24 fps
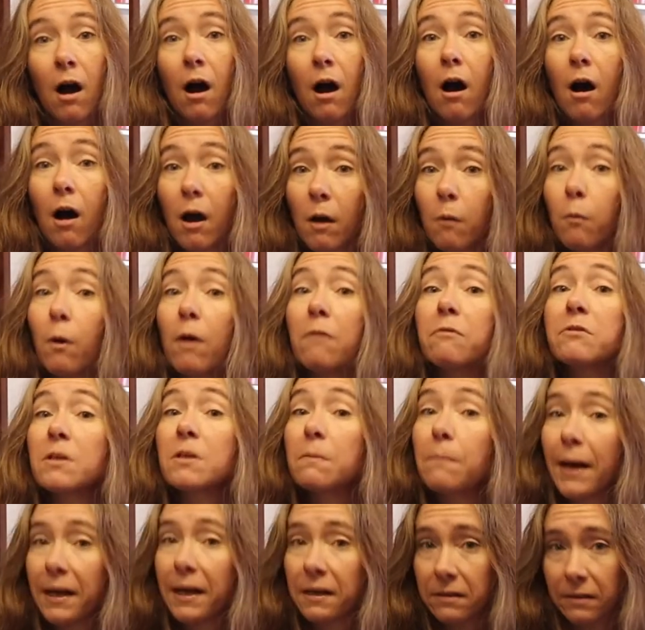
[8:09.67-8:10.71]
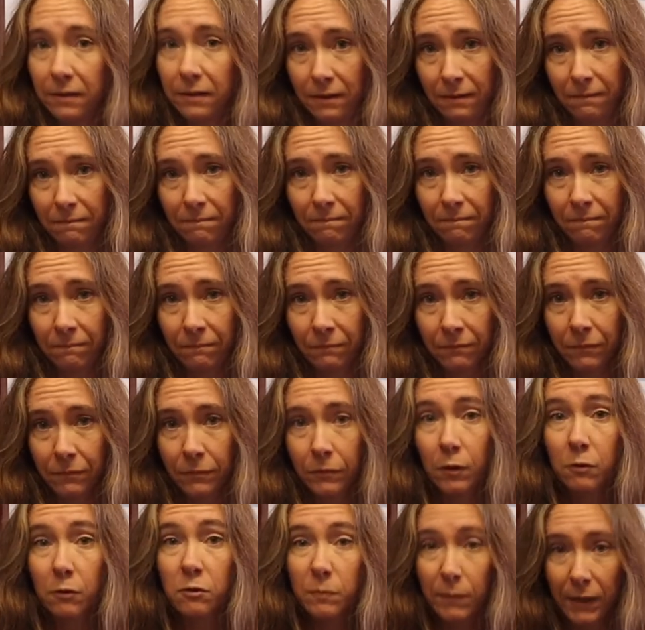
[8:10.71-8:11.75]
I won't abandon
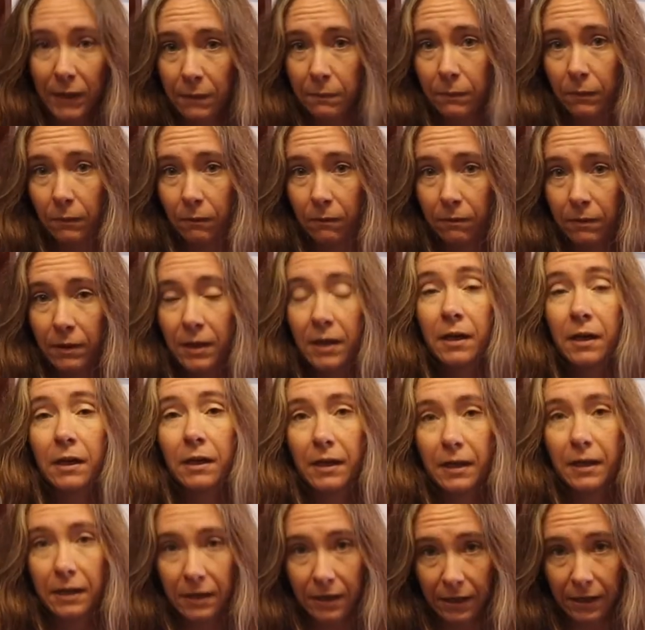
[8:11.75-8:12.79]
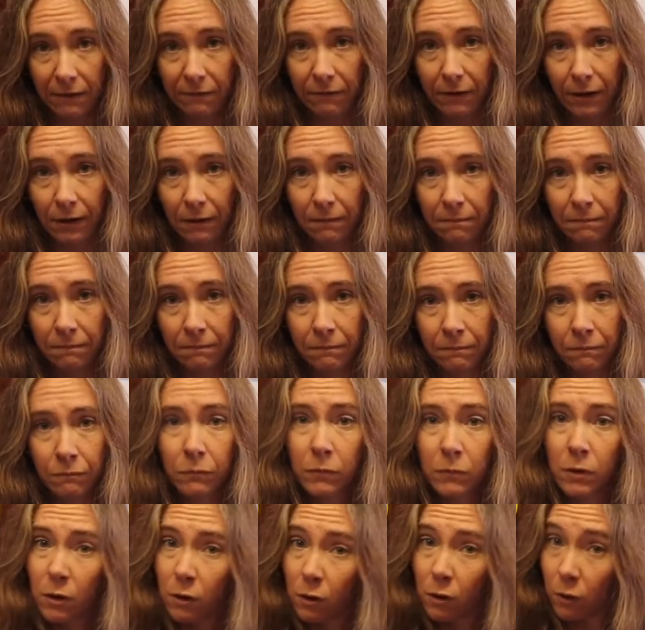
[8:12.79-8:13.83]
those people in Nineveh.
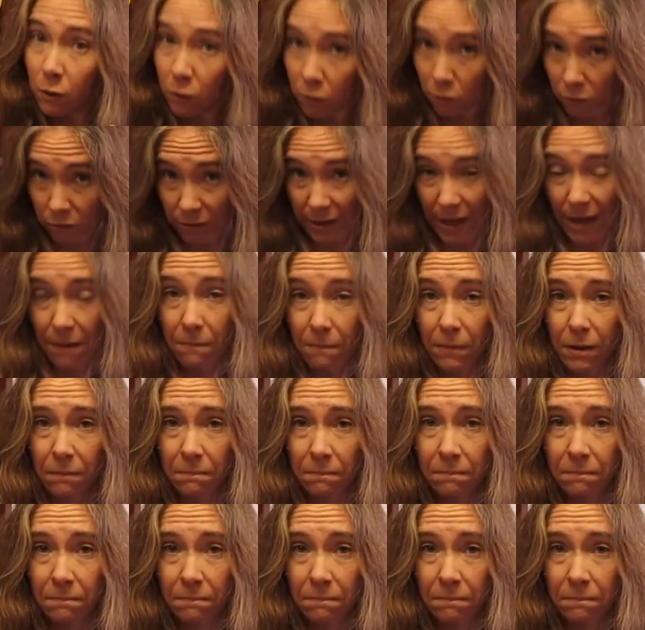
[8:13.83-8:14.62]
Who, them?